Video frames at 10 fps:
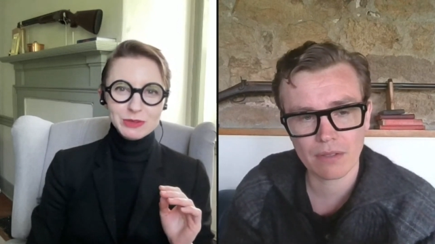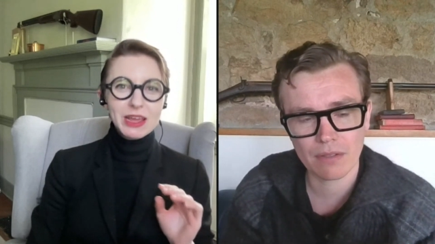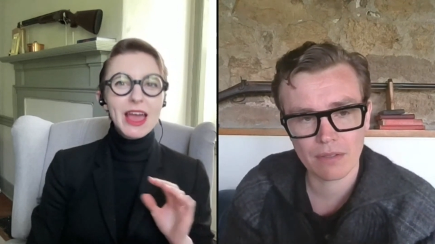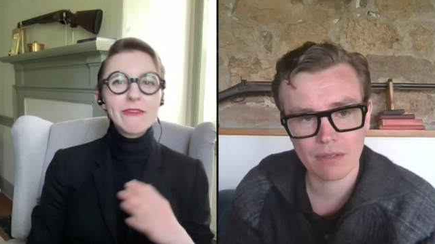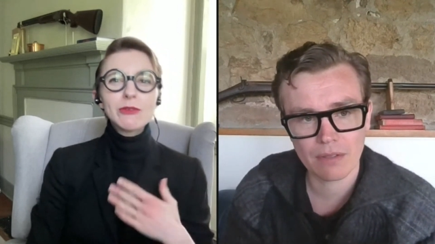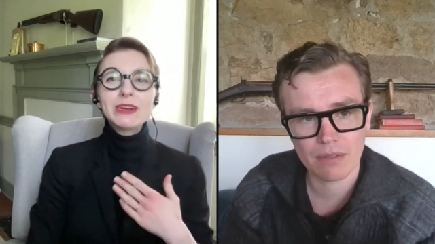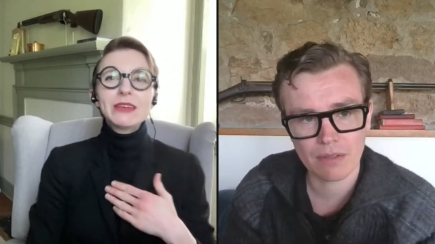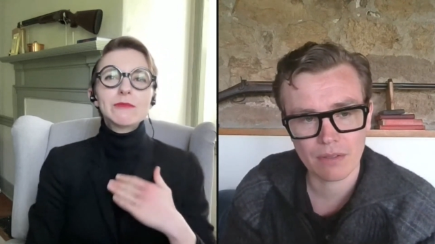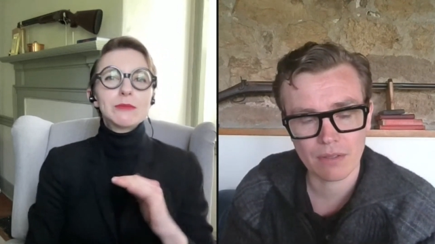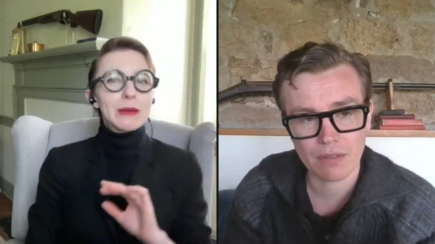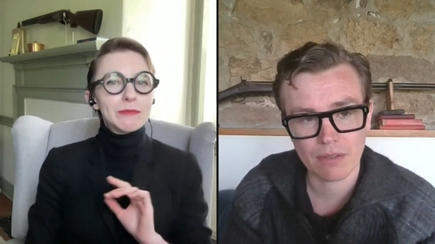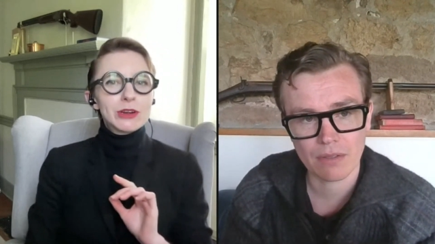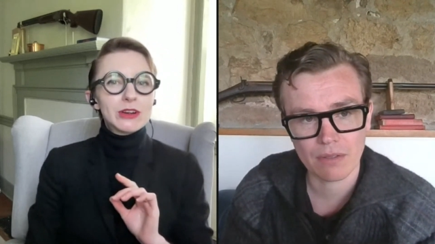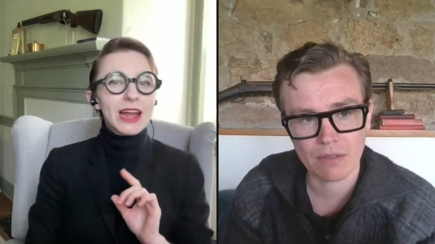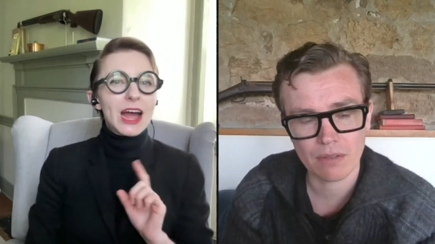Speaker 1: But everyone can
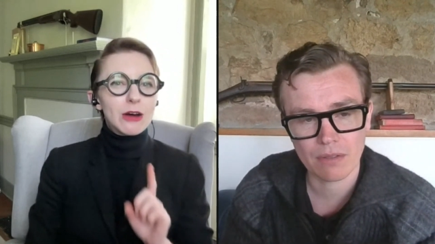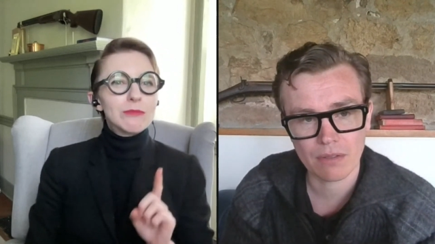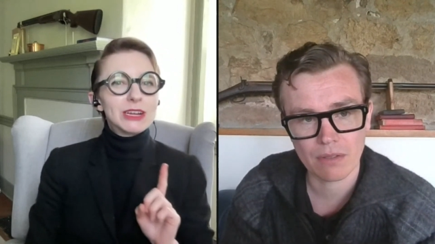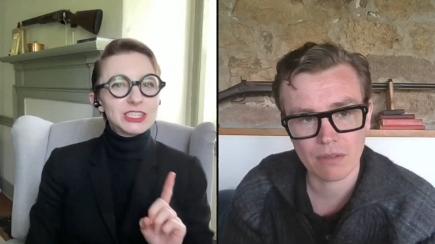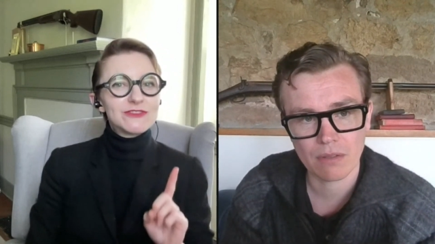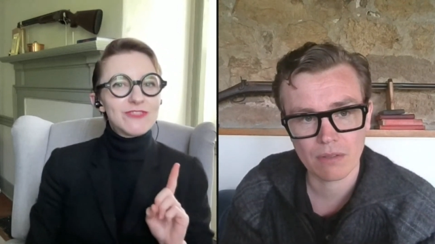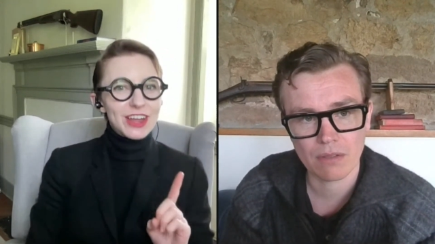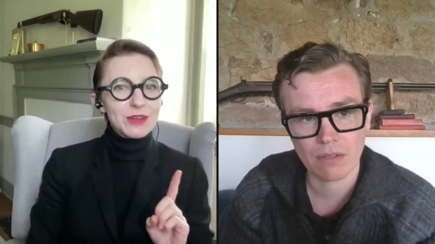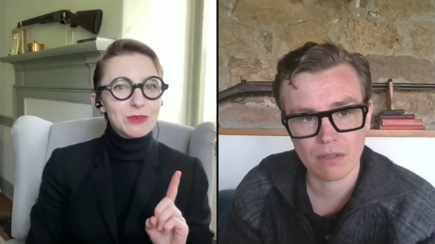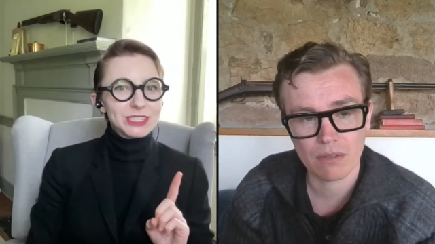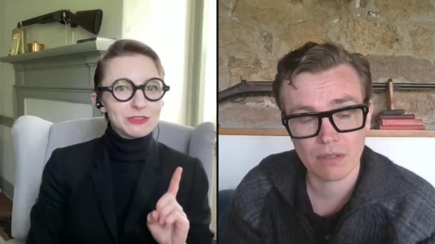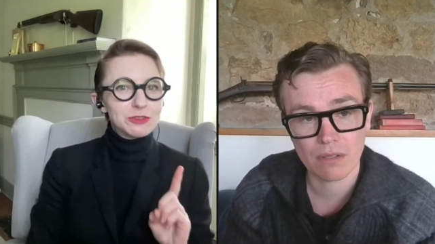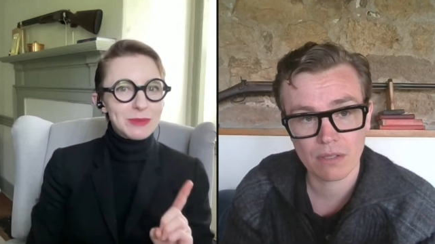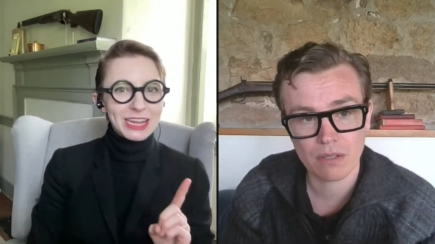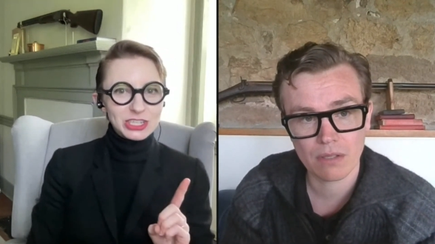remember how much fun it was
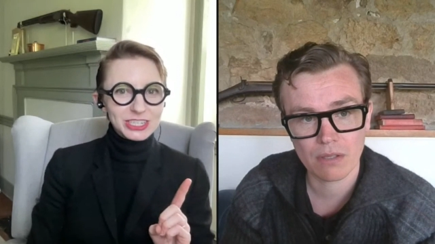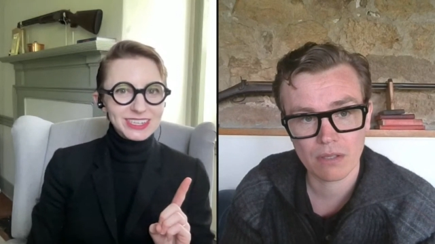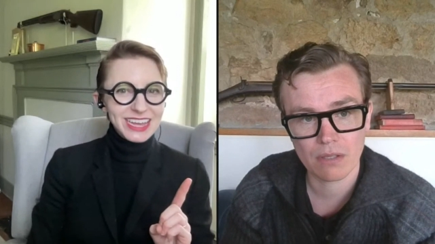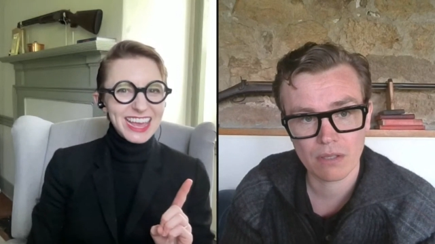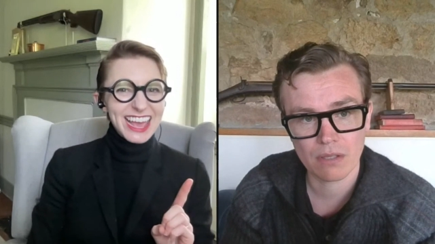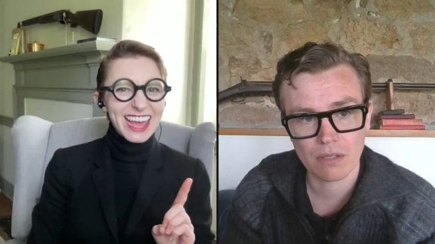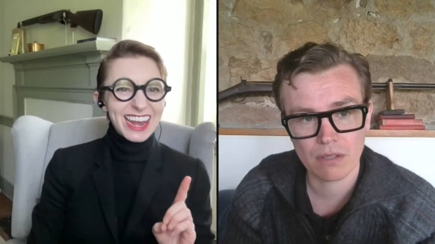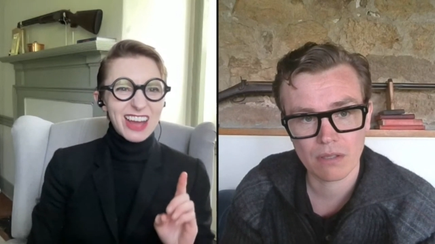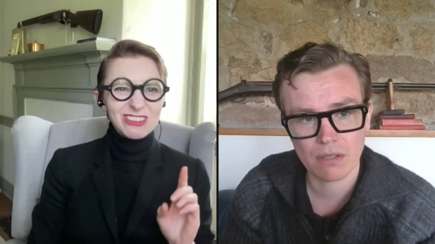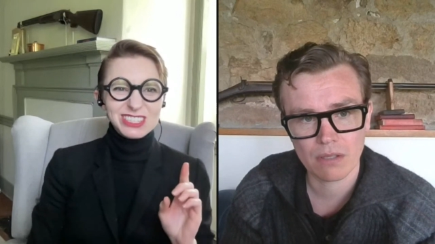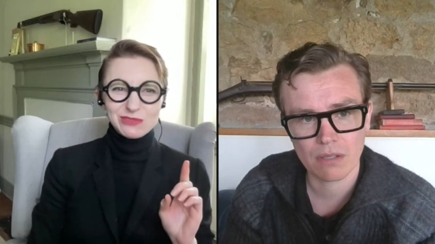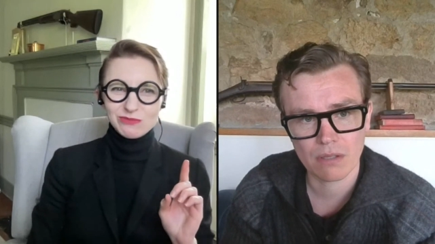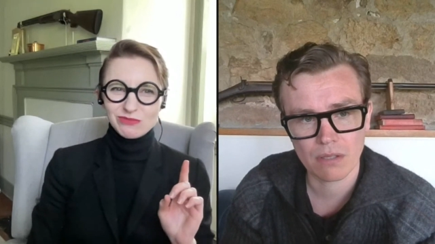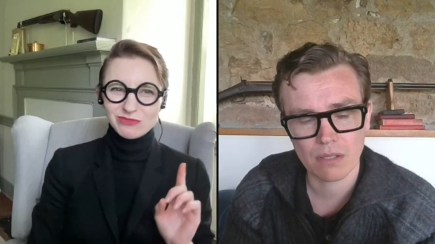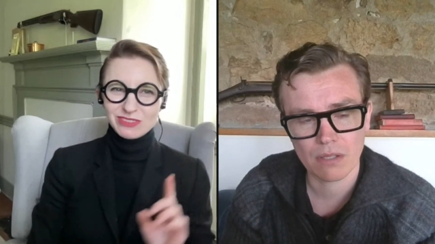to imagine and how
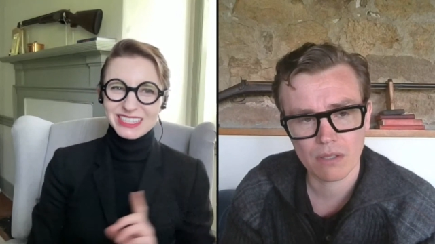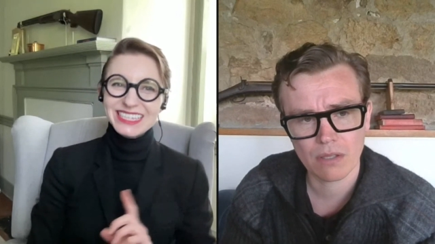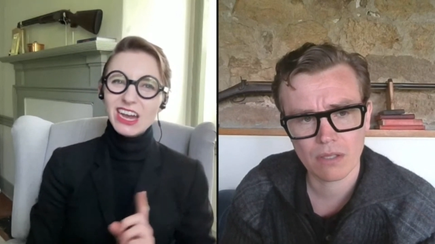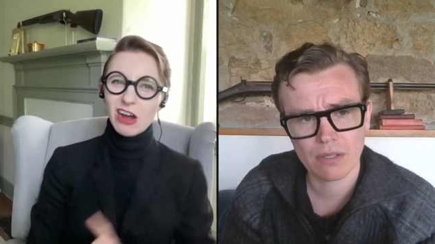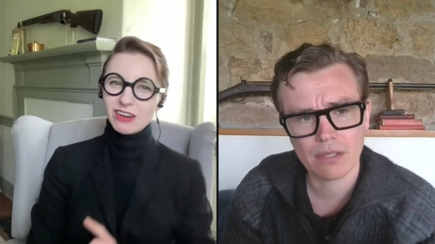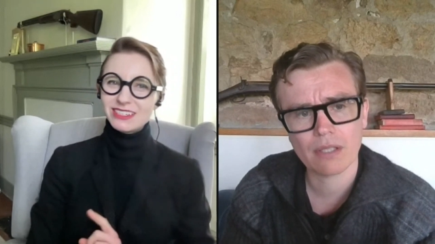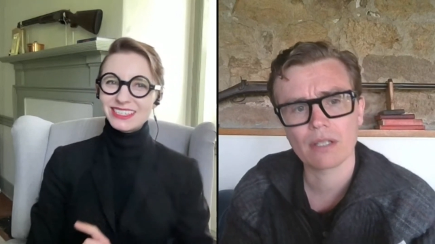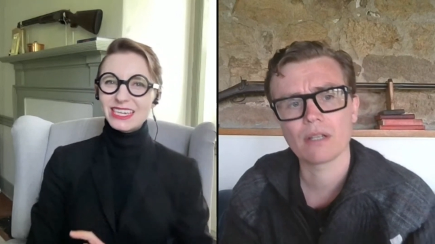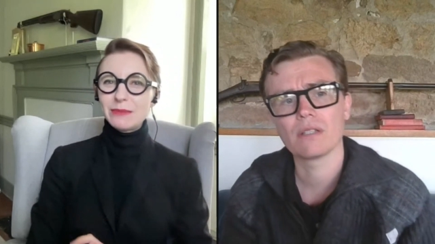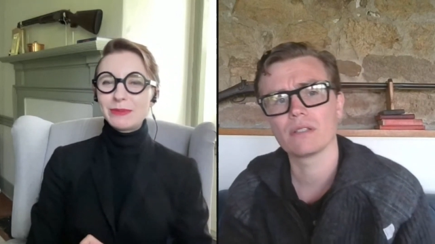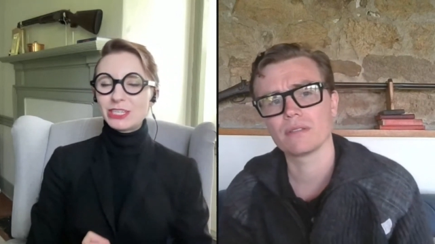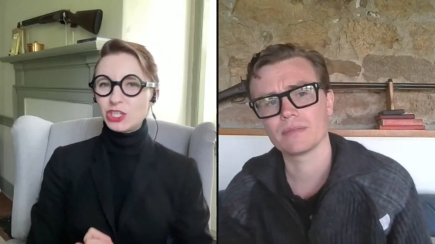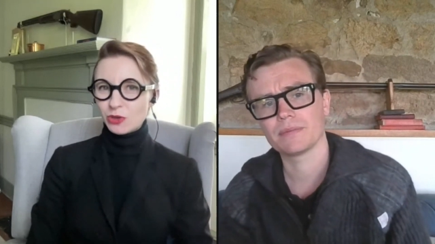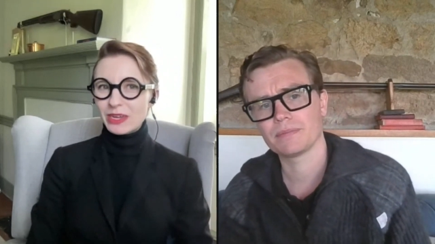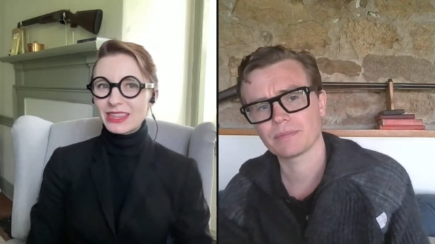it's really hard to keep
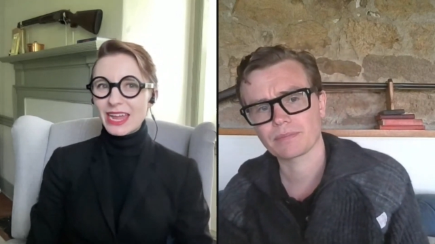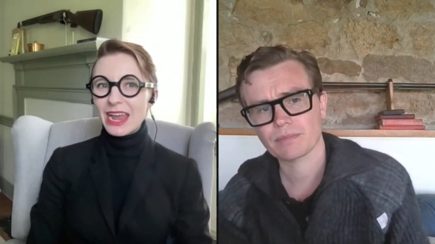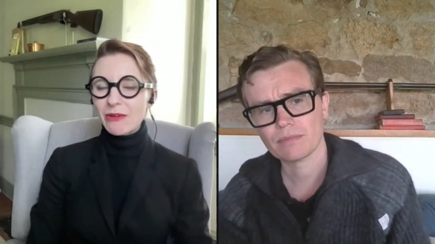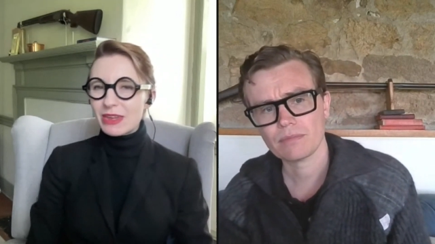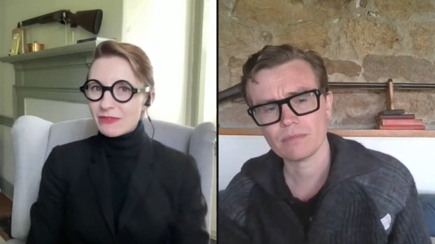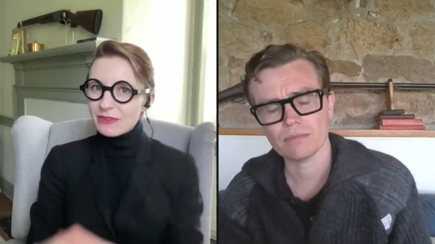enjoying that now, even